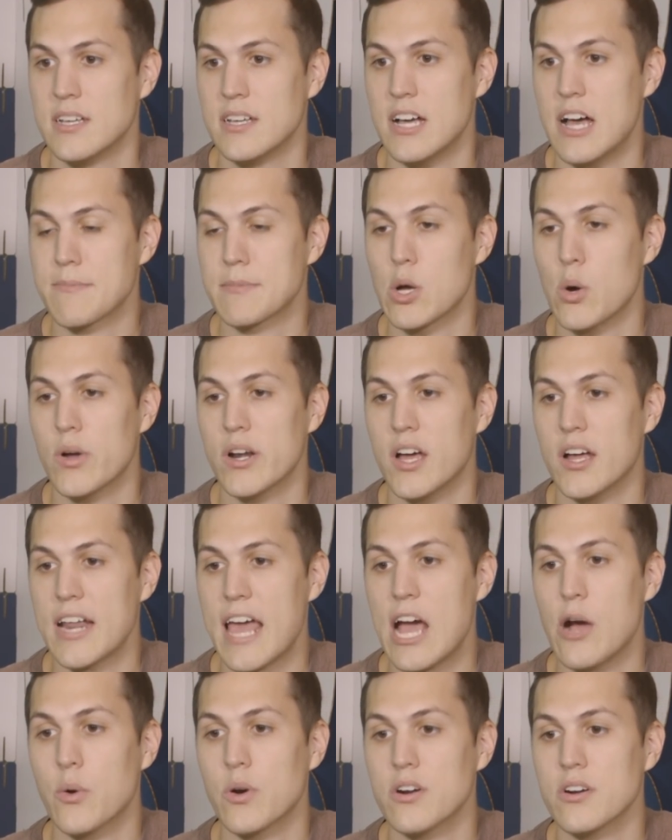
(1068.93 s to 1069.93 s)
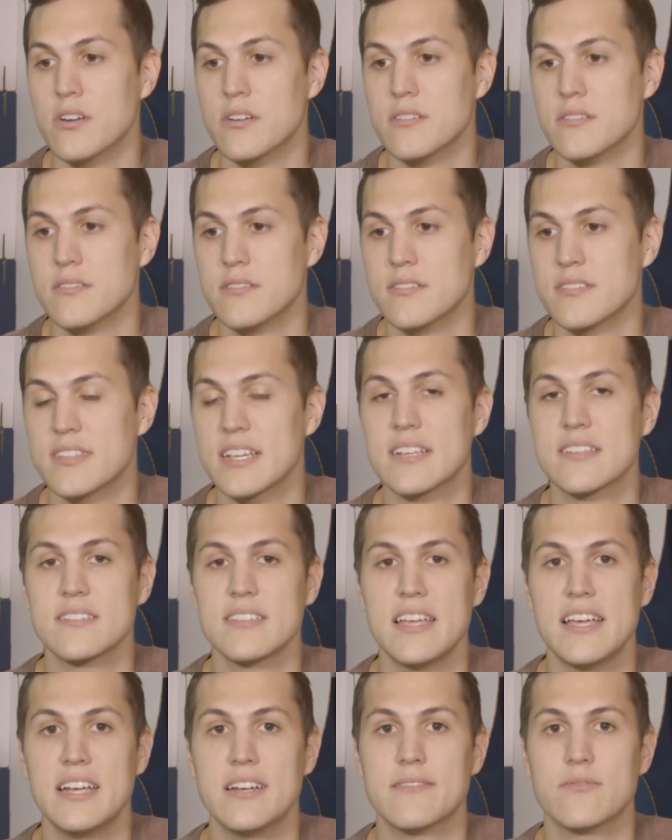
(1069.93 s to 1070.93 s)
I'm going on hour
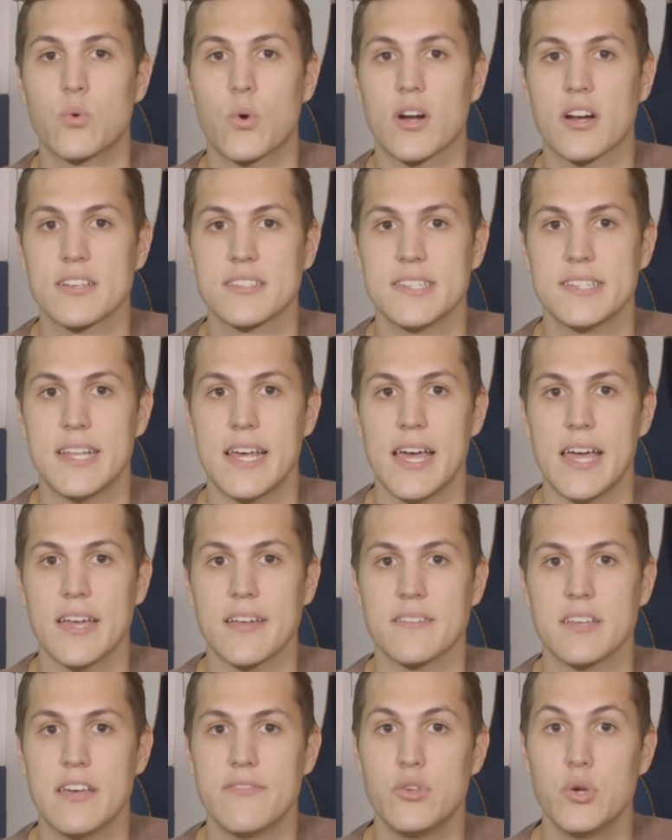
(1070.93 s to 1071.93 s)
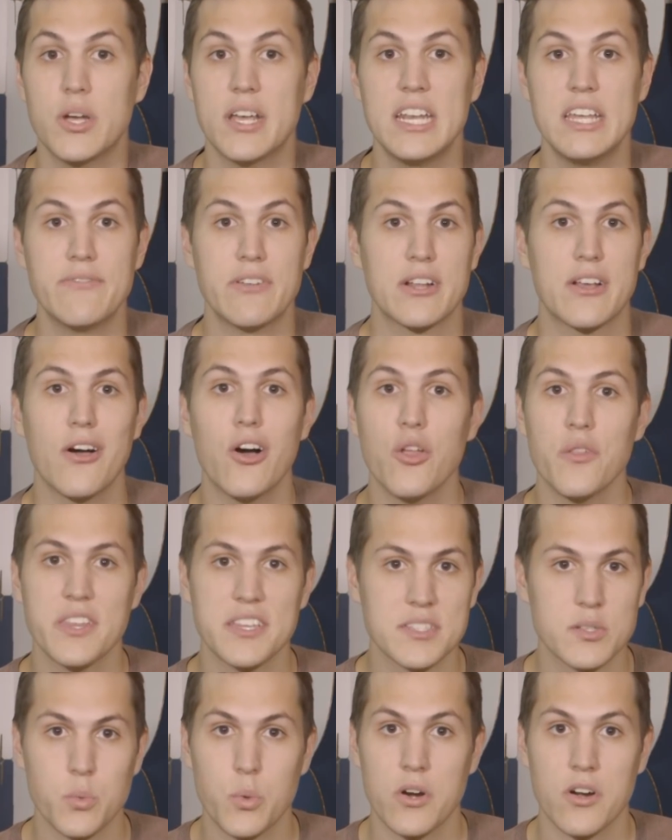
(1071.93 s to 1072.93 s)
16 of work today. If you can even call
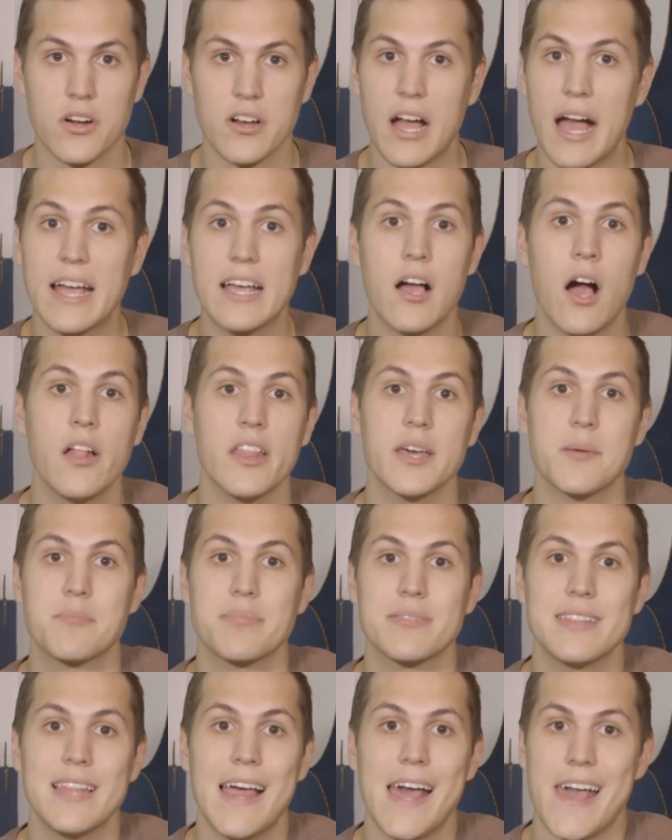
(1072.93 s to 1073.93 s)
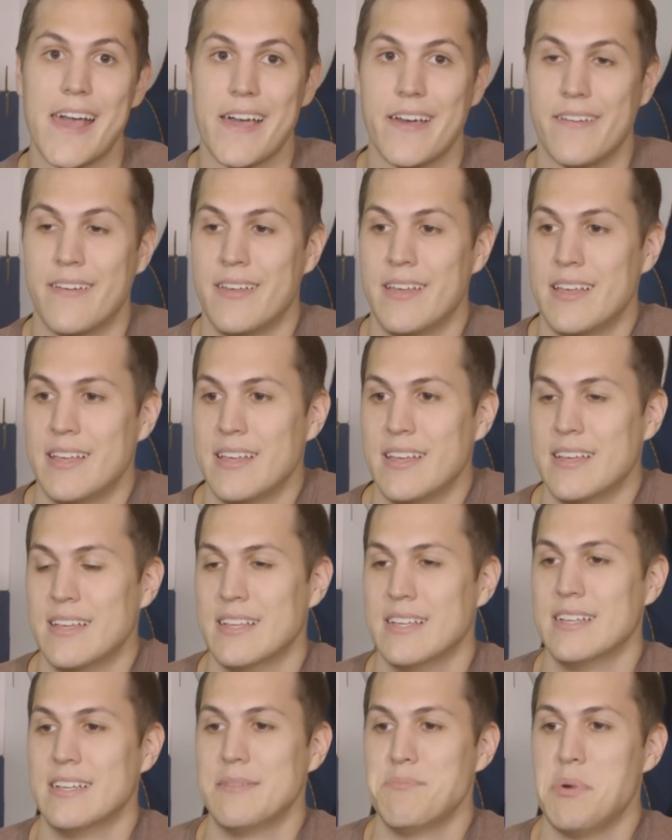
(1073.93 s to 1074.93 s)
this work. I call it play.
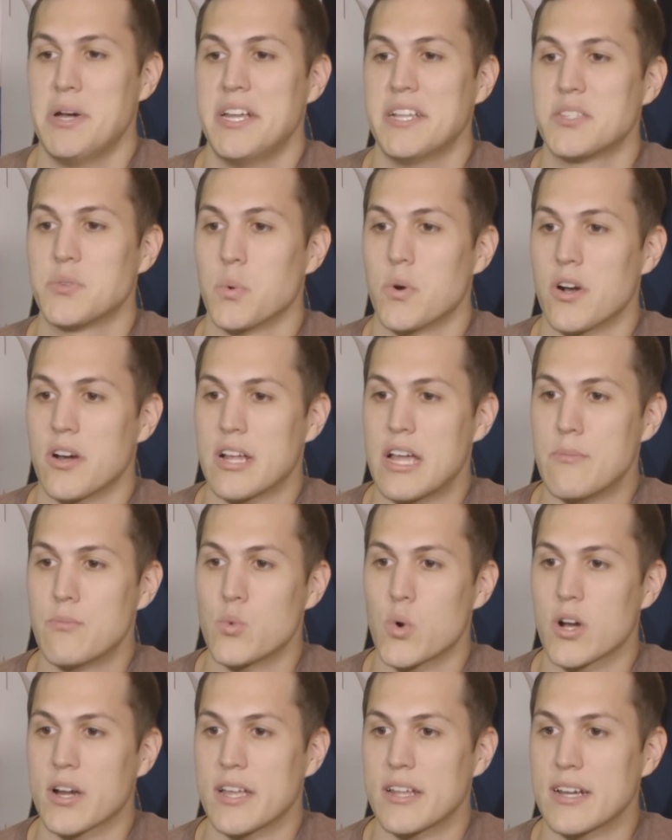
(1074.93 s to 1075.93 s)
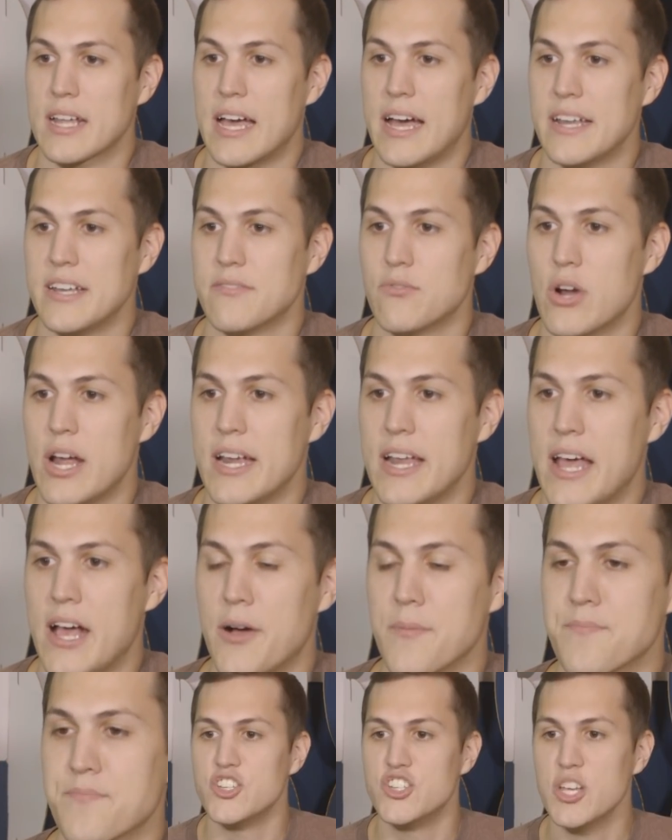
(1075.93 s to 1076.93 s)
But it's work. I'm working kind of right
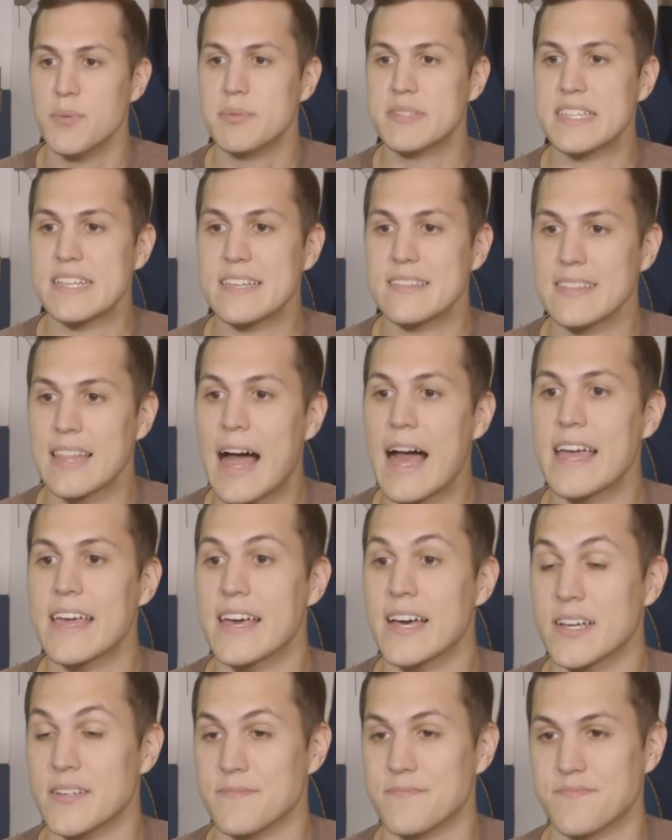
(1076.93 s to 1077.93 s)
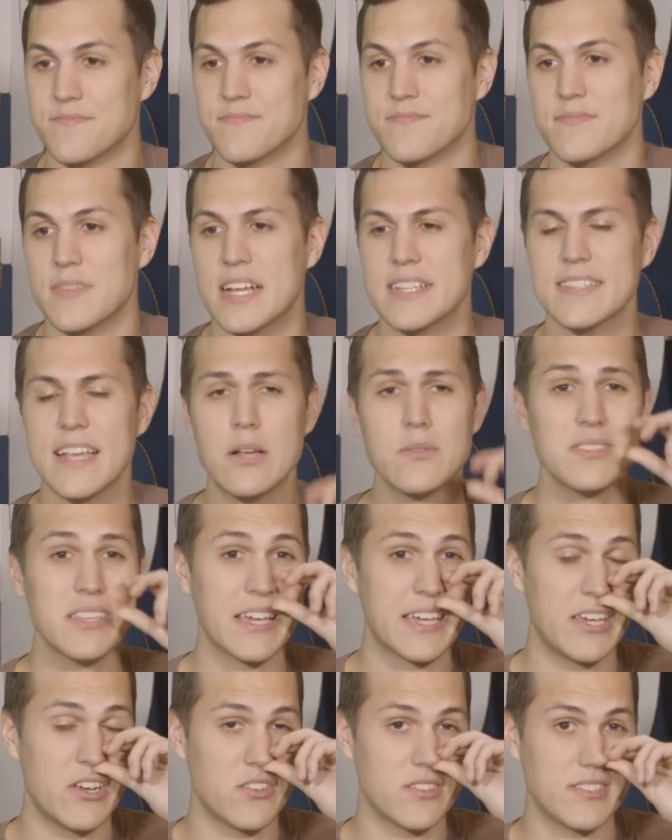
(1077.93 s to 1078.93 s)
now. Gypsy Laya. It sounds
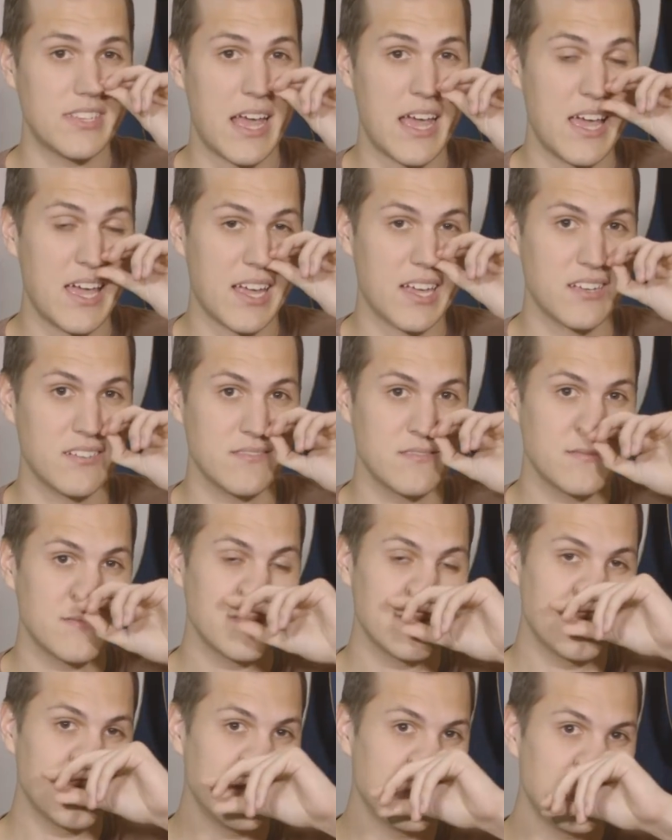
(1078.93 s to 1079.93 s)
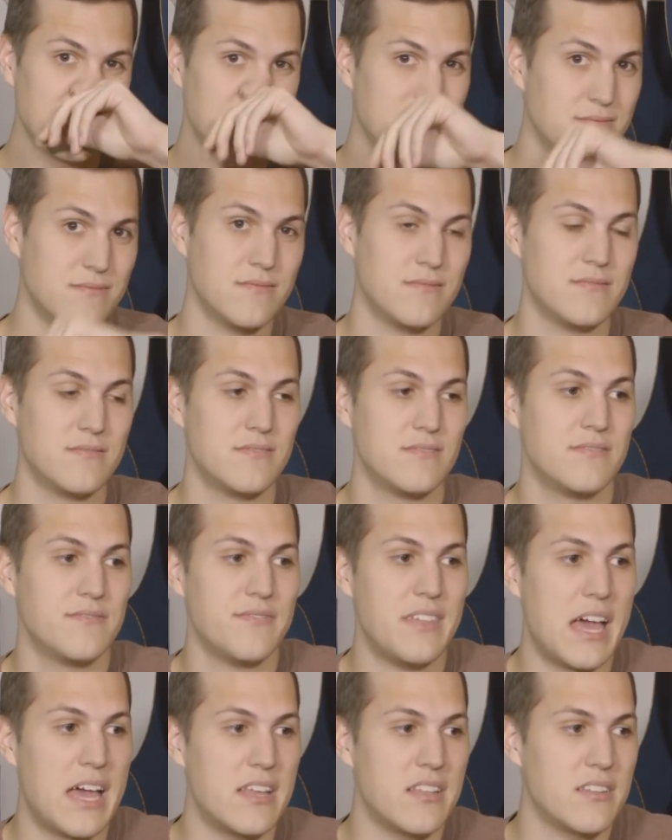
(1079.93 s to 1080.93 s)
like you're saying
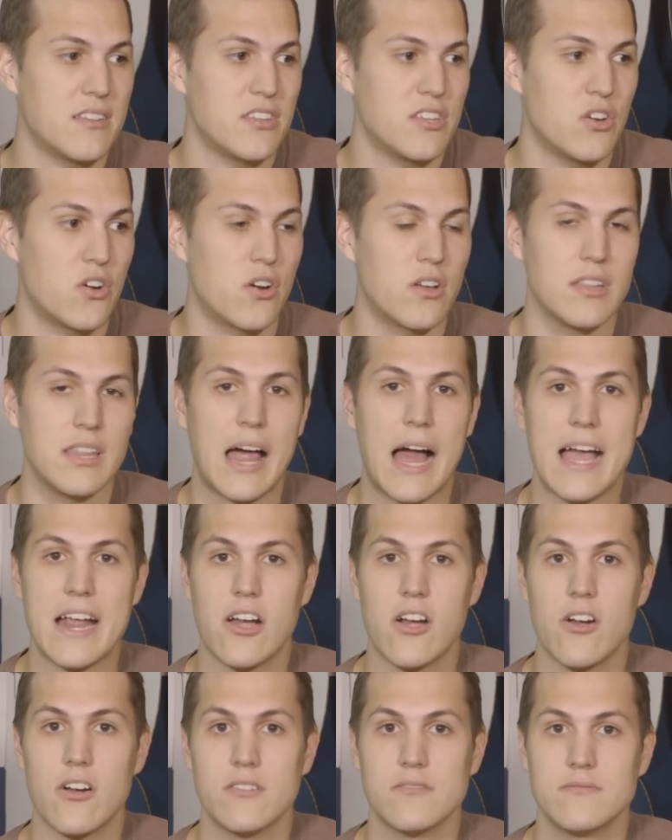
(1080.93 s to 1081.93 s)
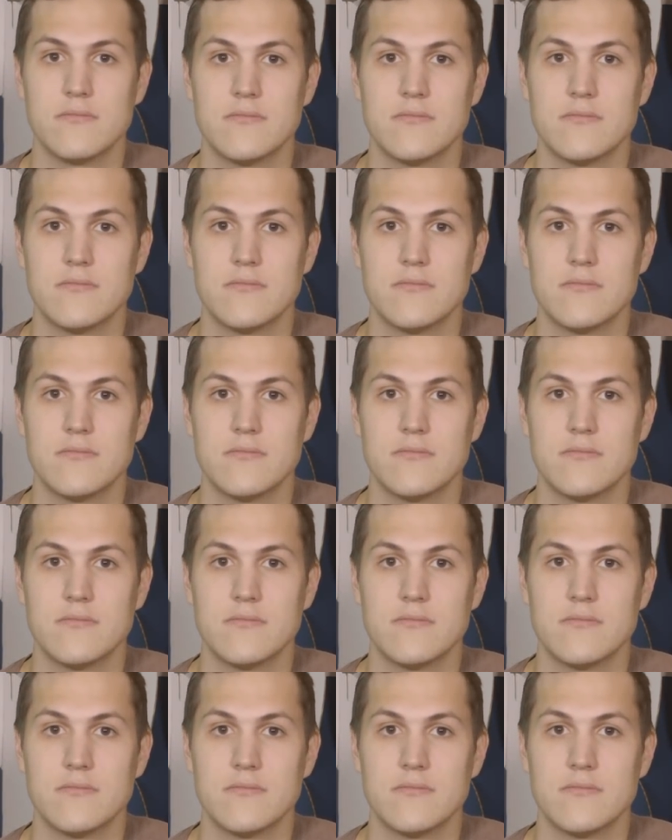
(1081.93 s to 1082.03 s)
that you're a liar.